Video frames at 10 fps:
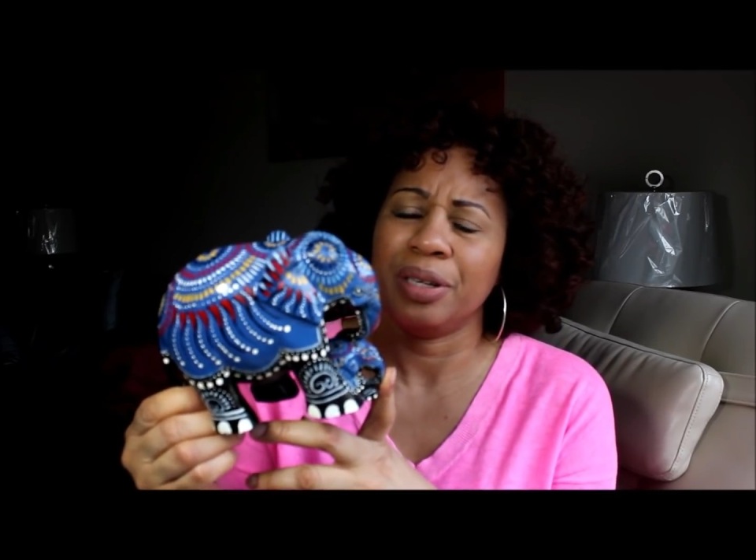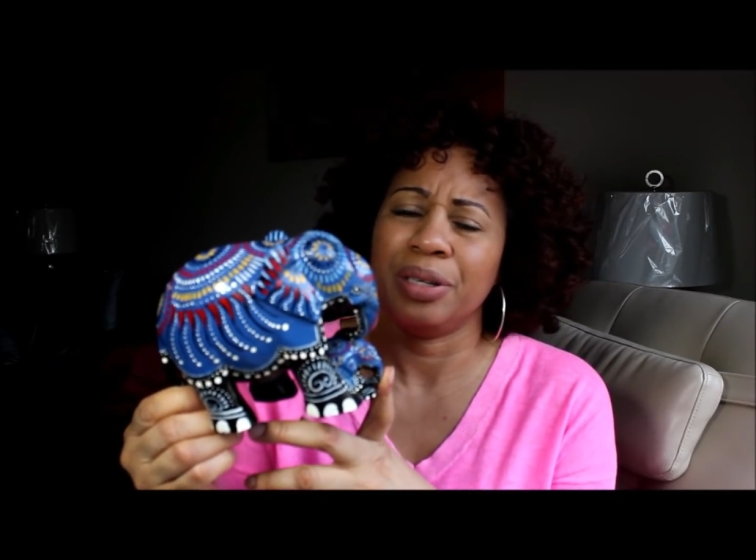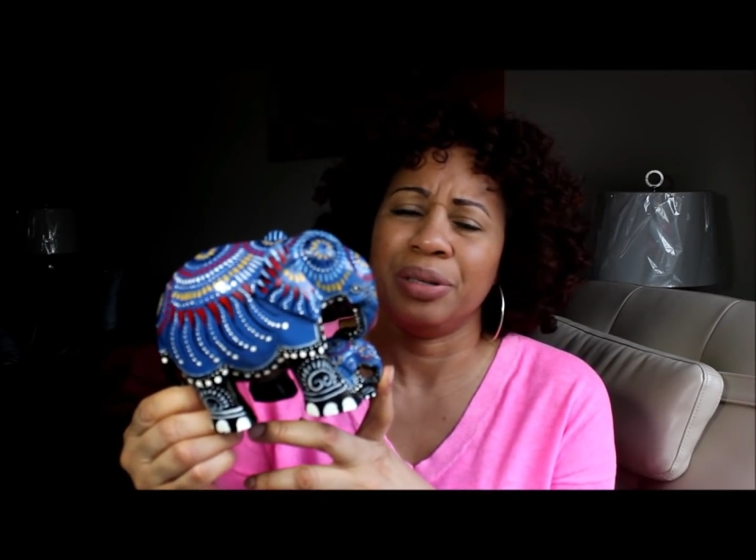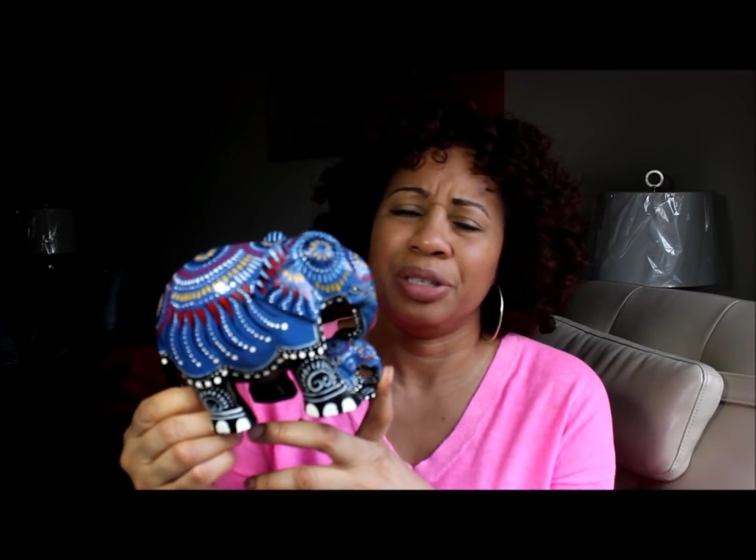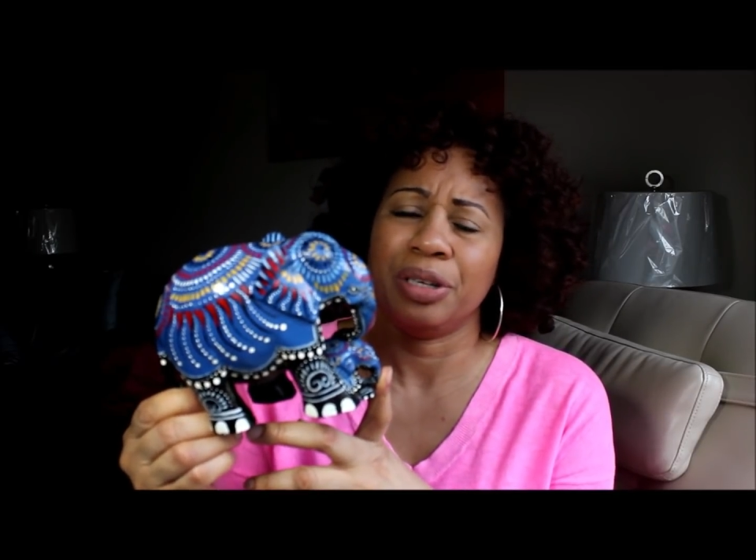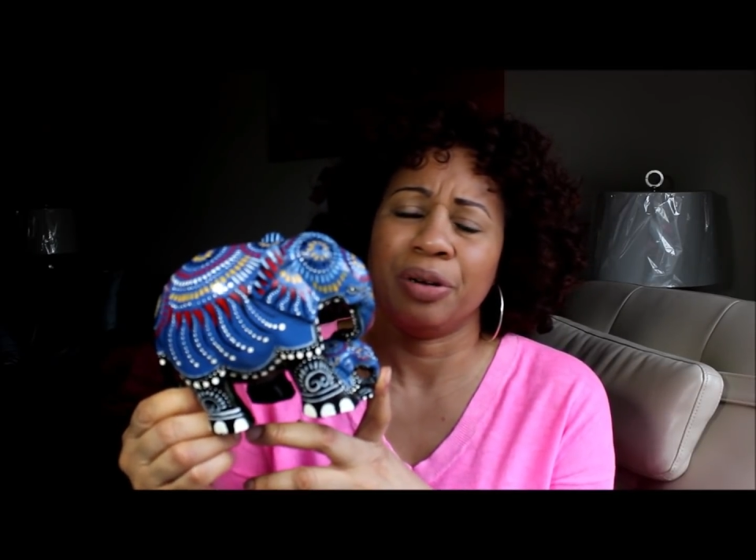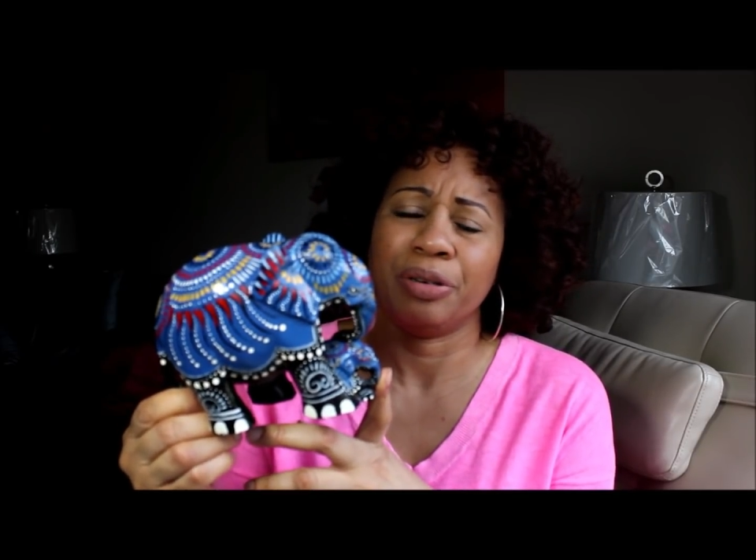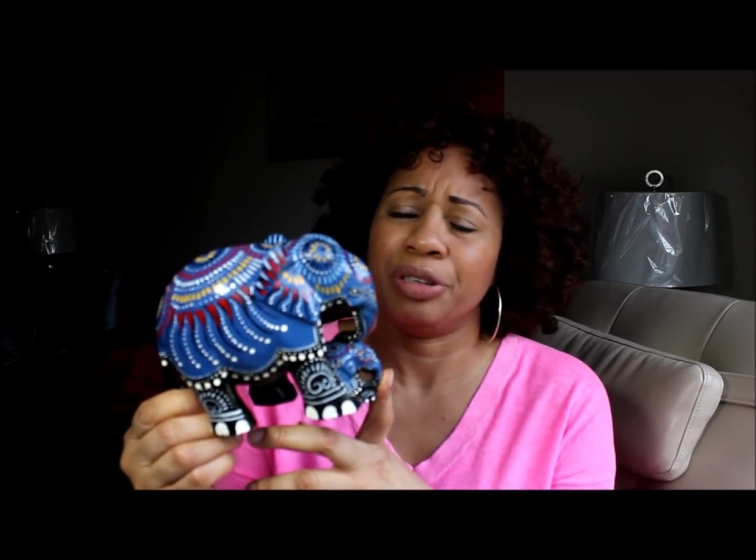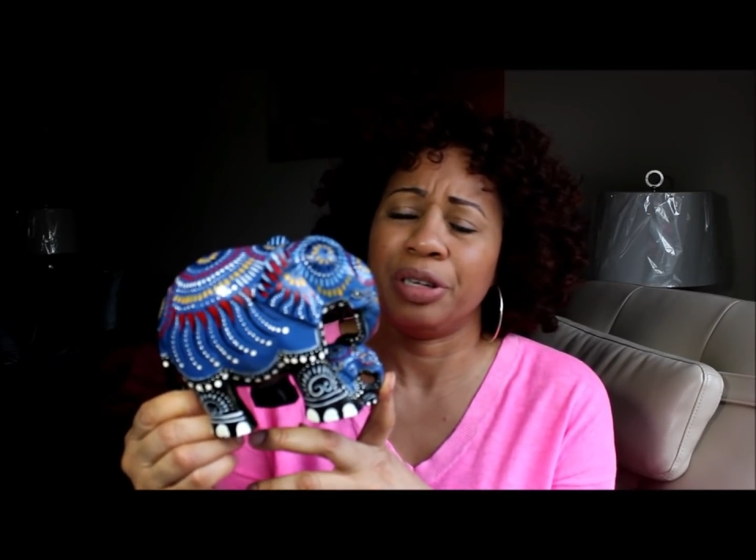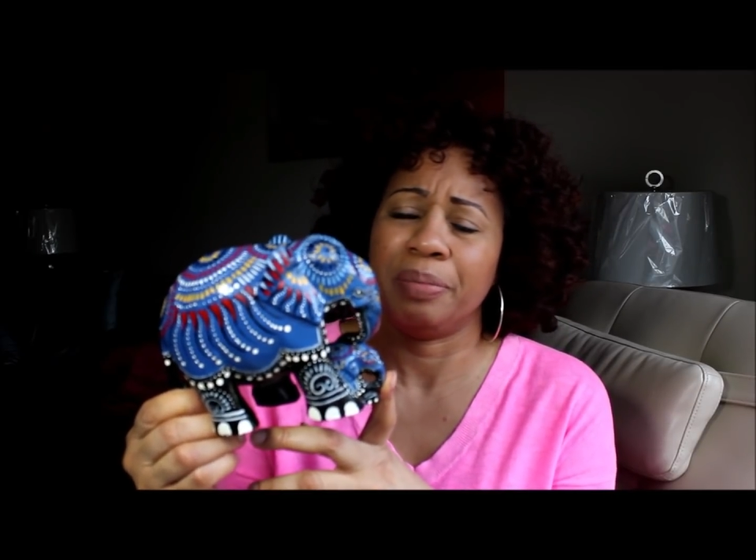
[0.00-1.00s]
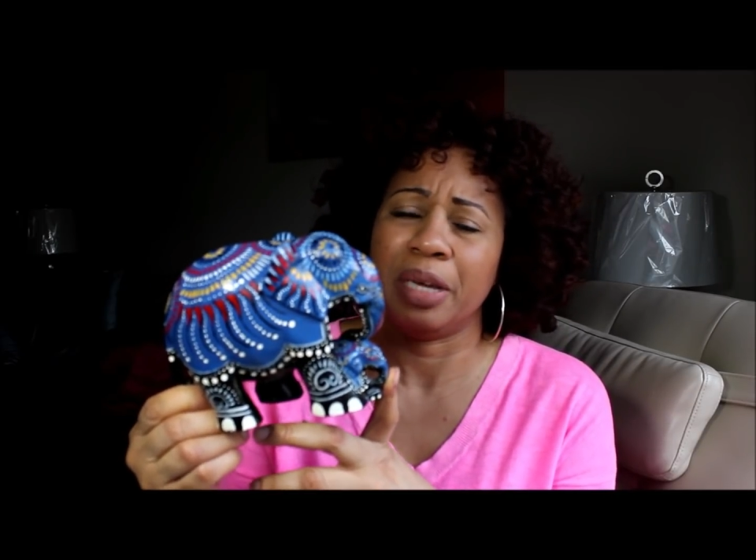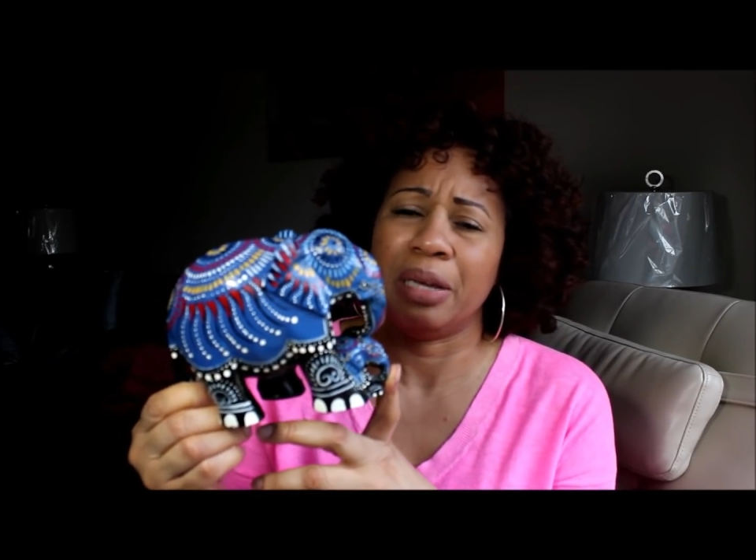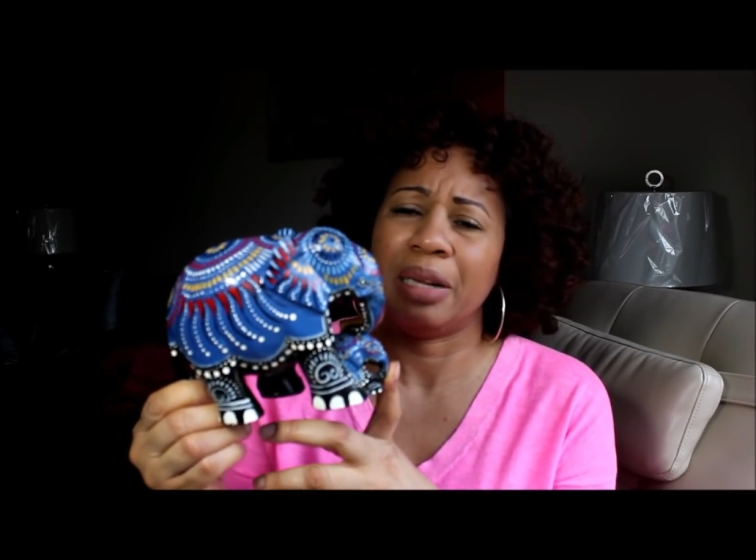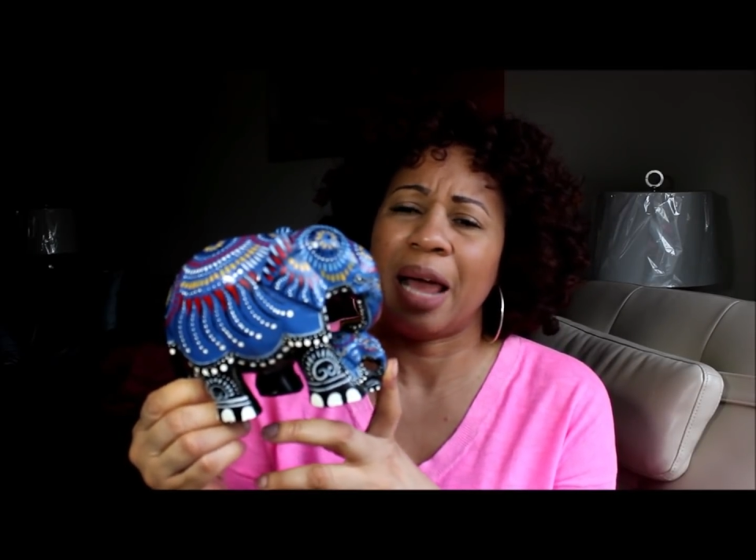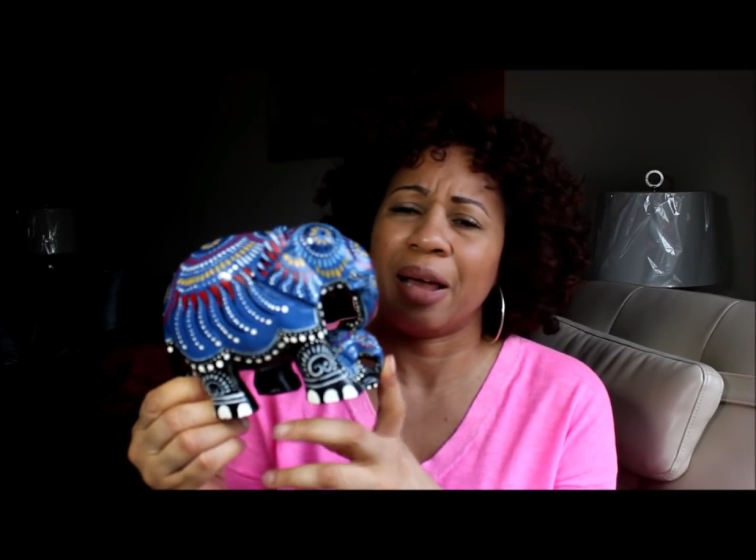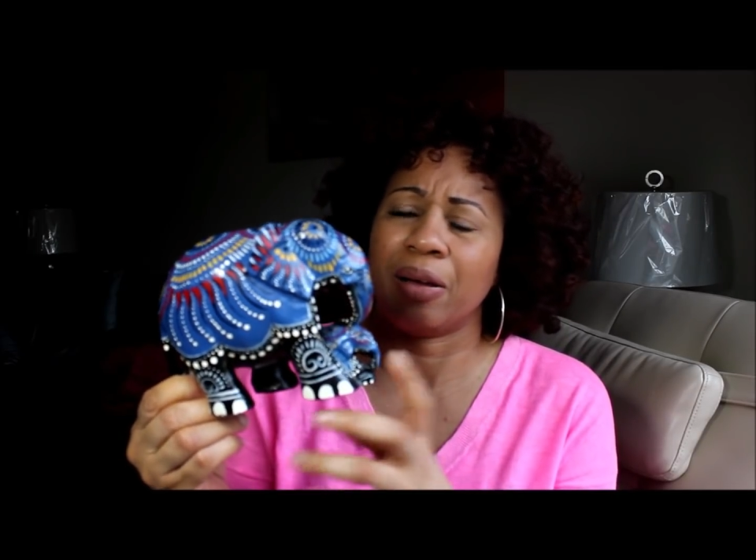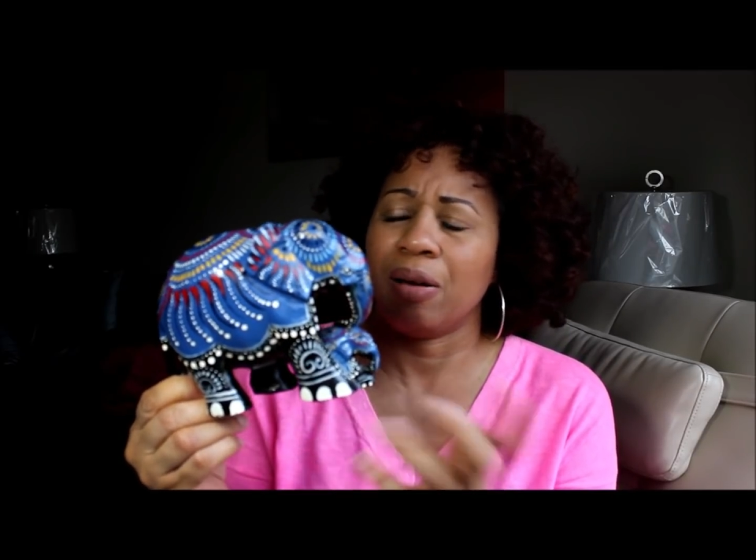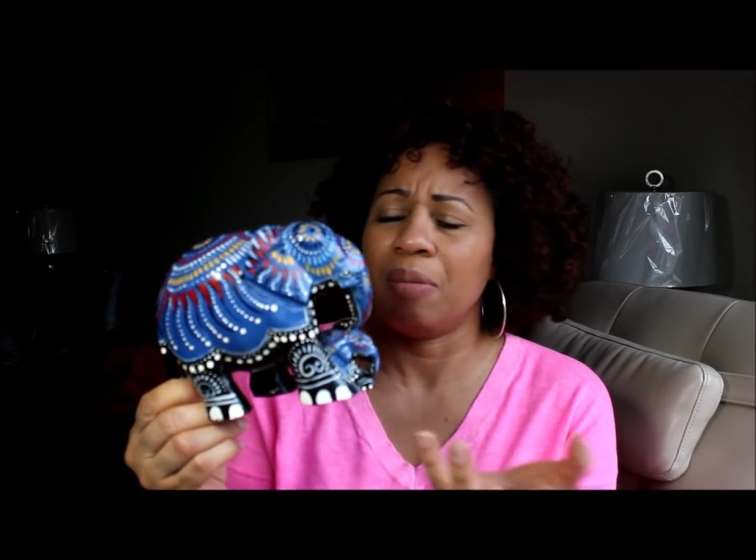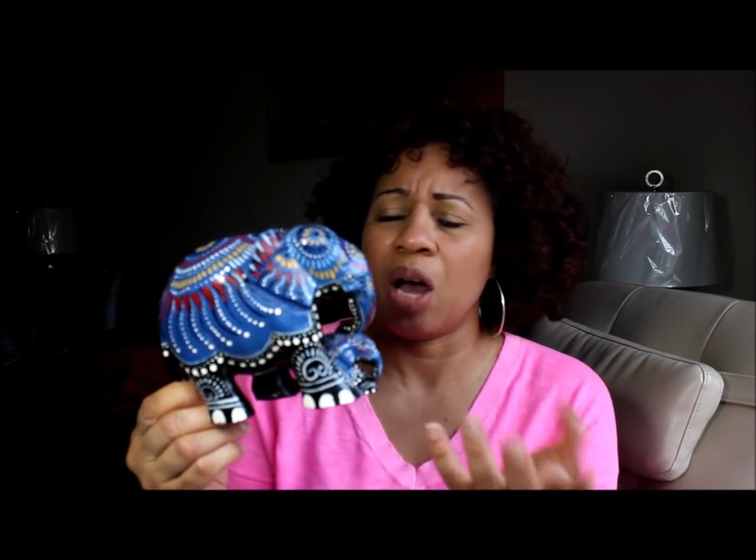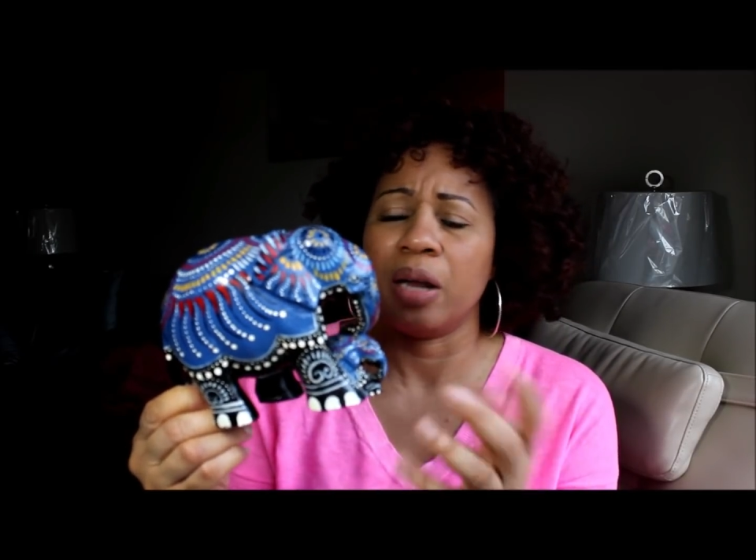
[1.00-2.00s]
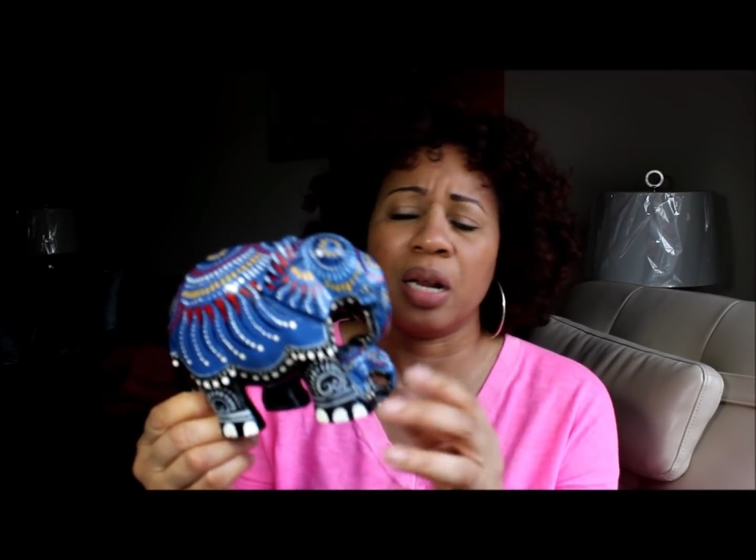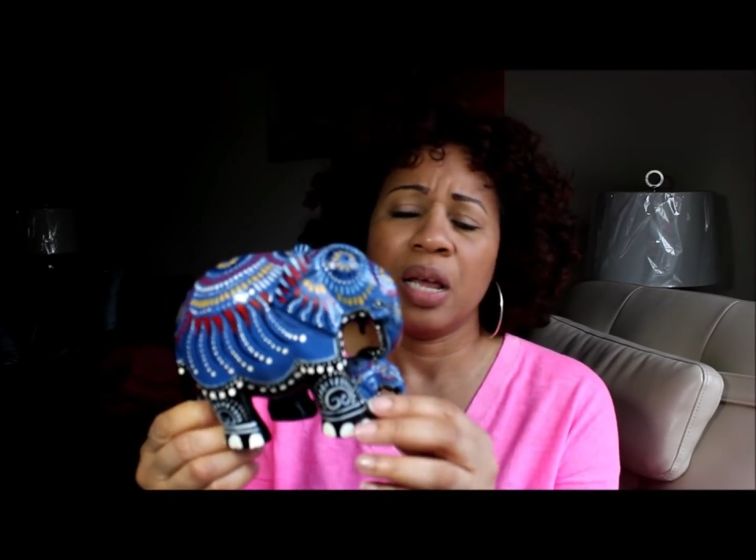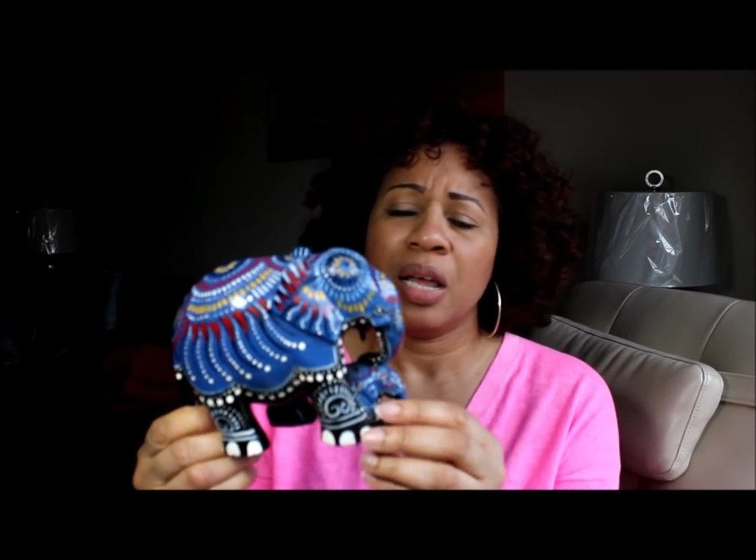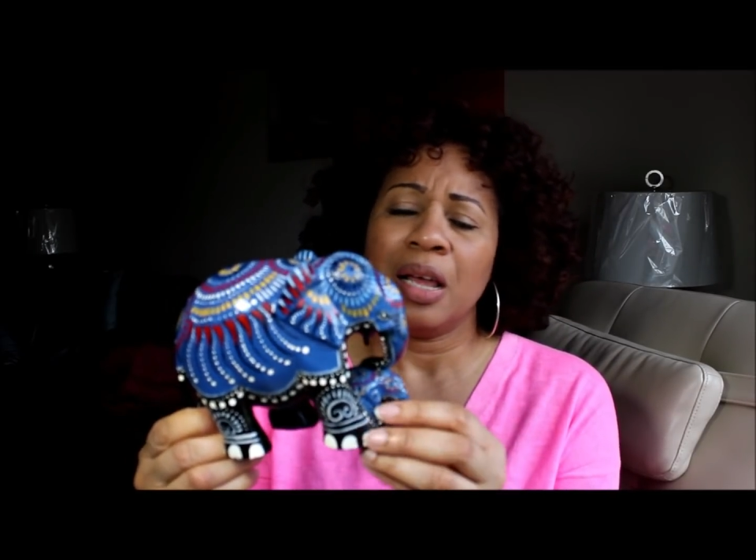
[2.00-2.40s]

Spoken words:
he or she be? Like, come on.